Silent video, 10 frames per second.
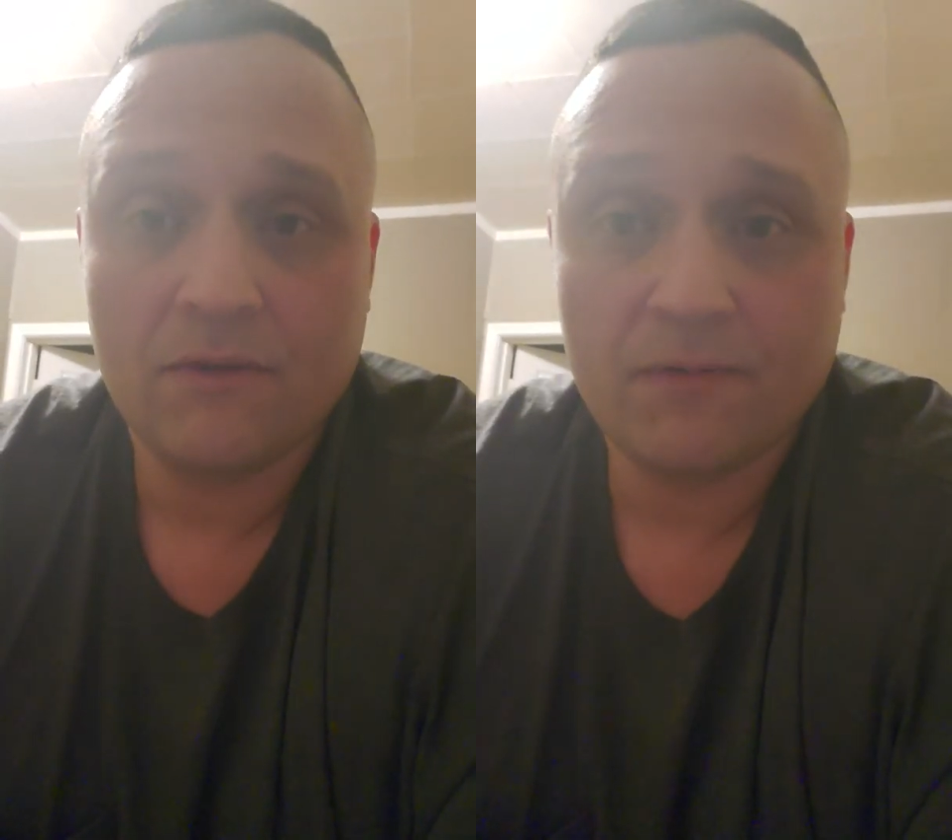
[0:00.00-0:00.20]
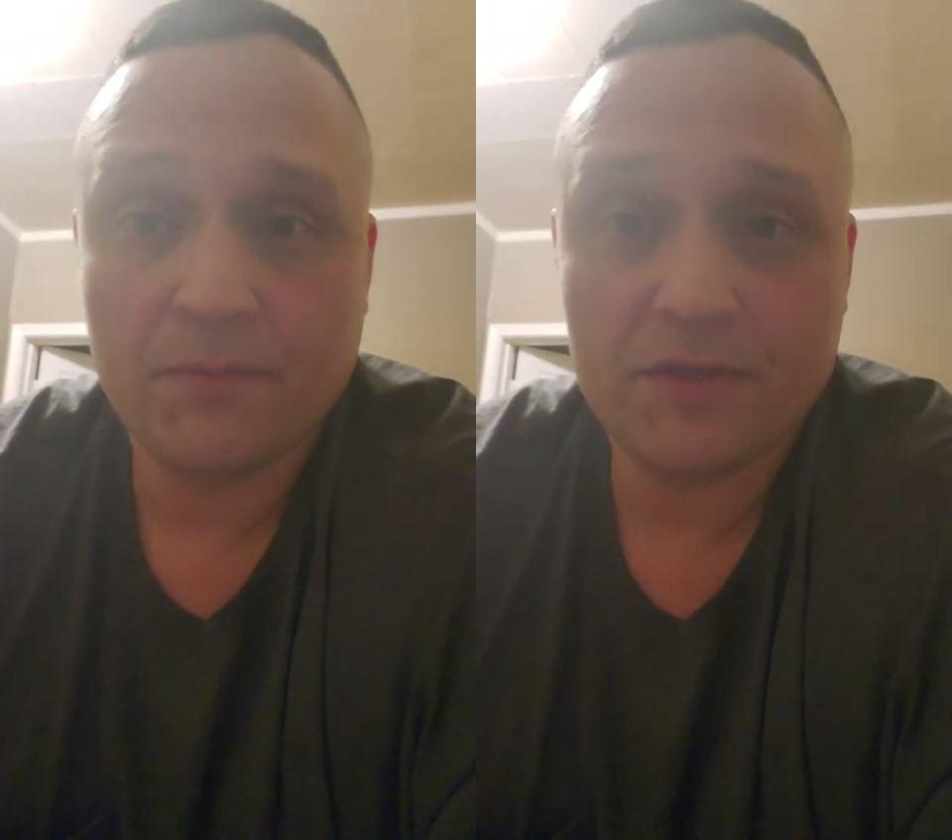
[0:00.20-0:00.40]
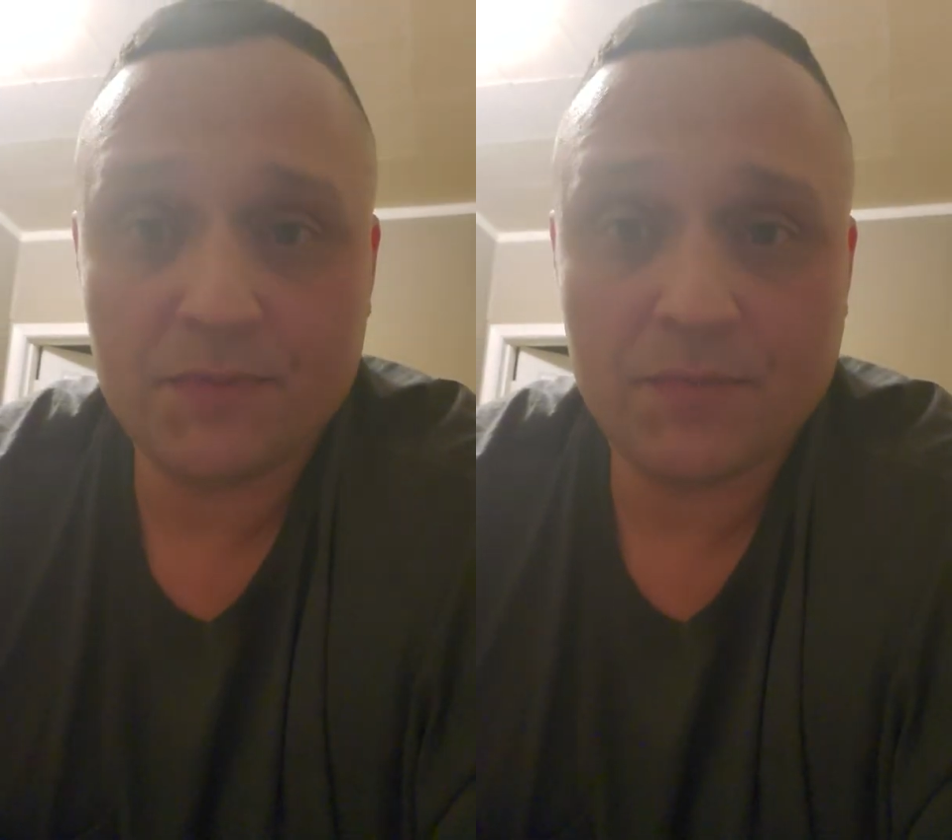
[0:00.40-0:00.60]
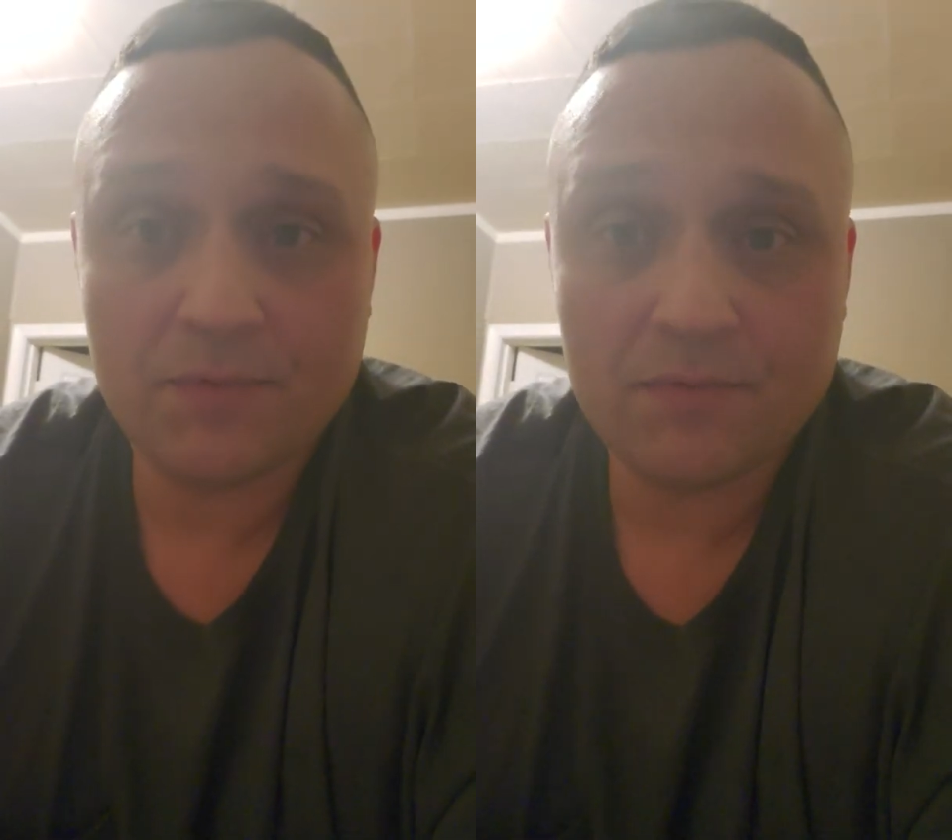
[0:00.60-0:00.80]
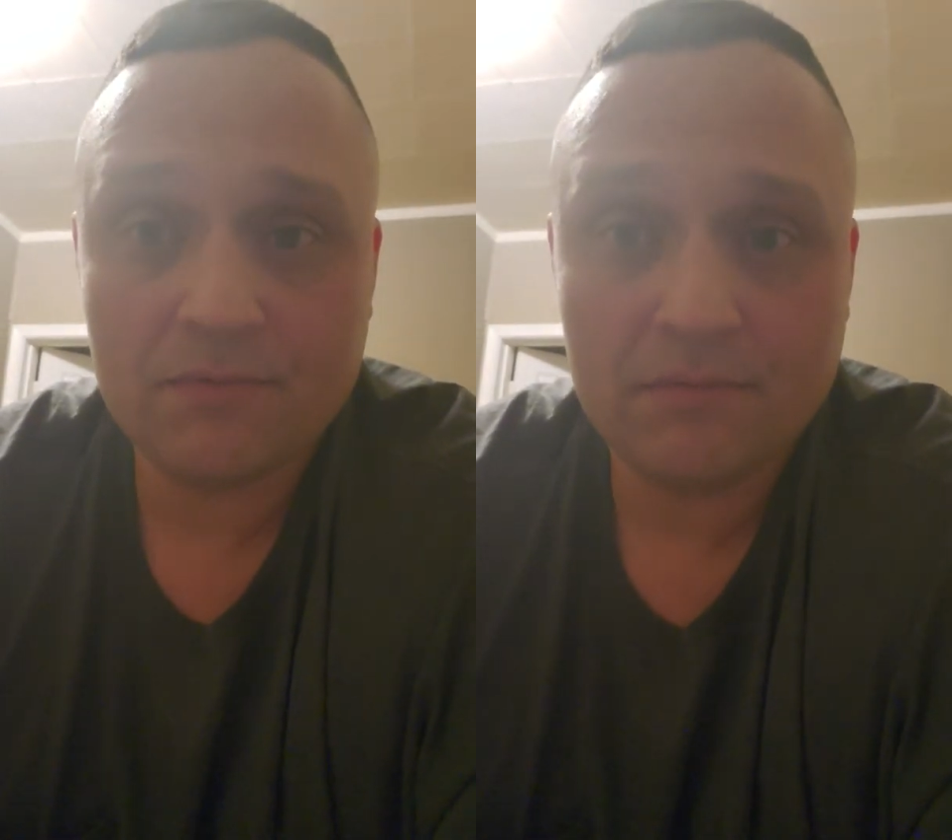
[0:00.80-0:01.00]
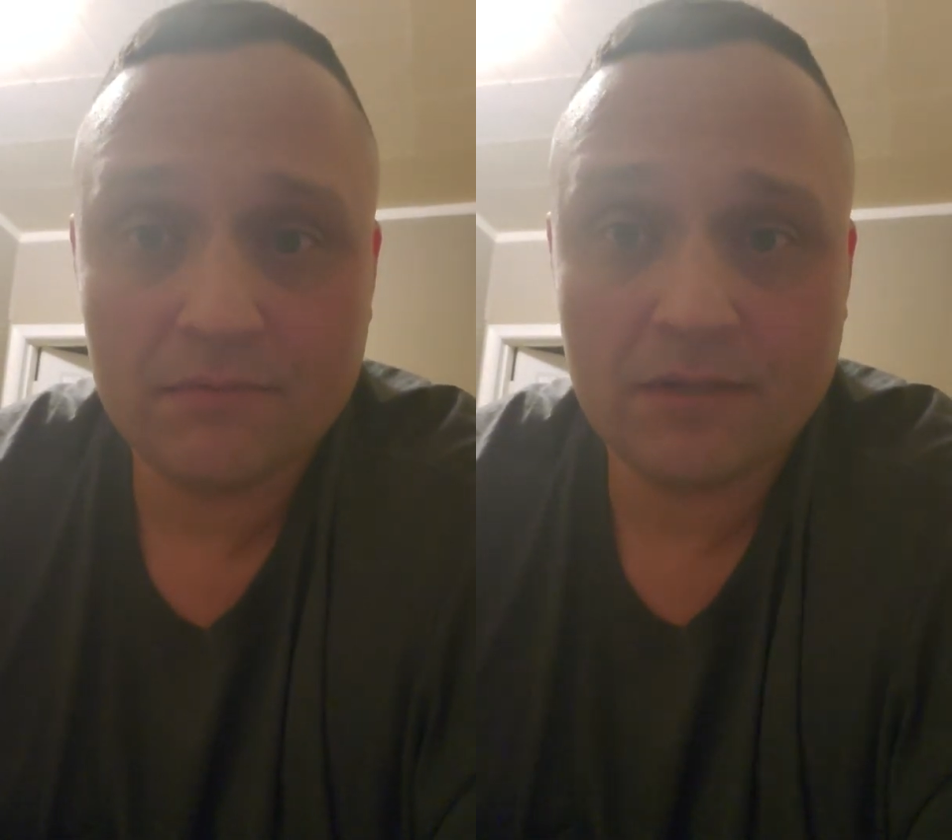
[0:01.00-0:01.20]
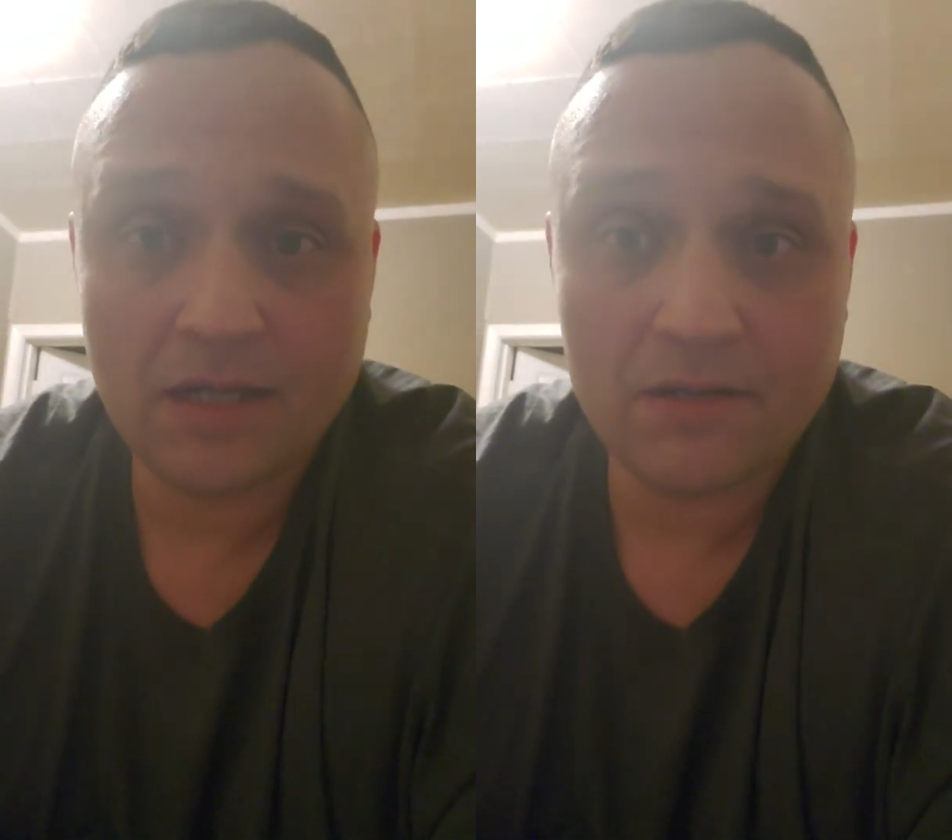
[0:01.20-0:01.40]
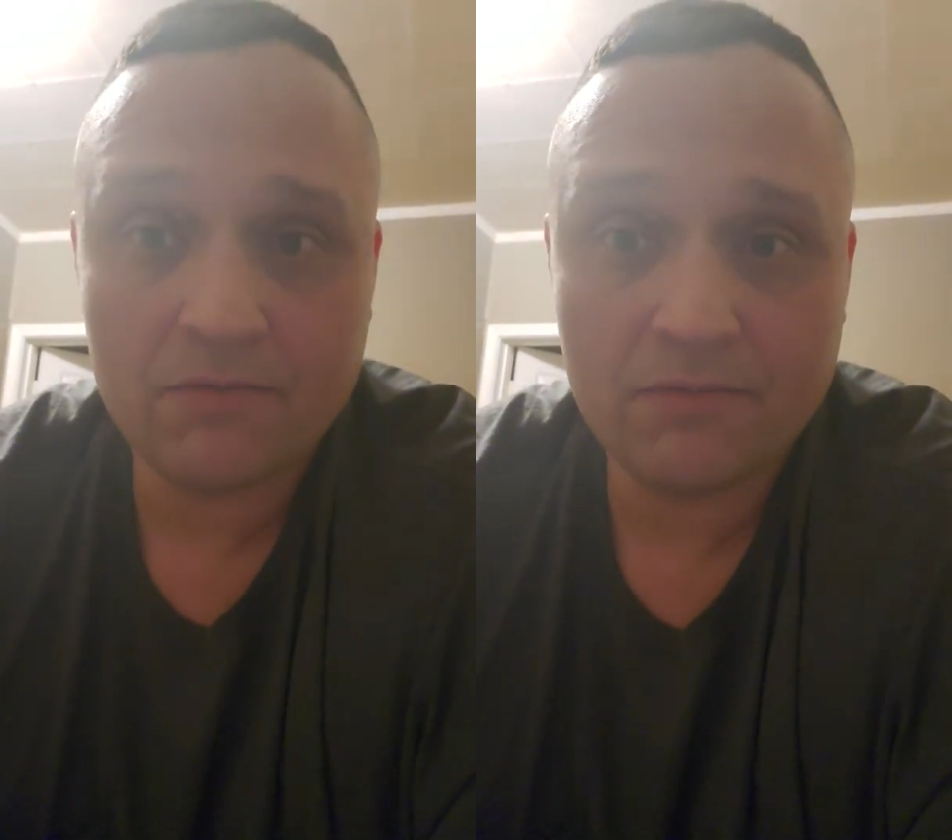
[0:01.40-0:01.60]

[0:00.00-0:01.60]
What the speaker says: from these people. Okay,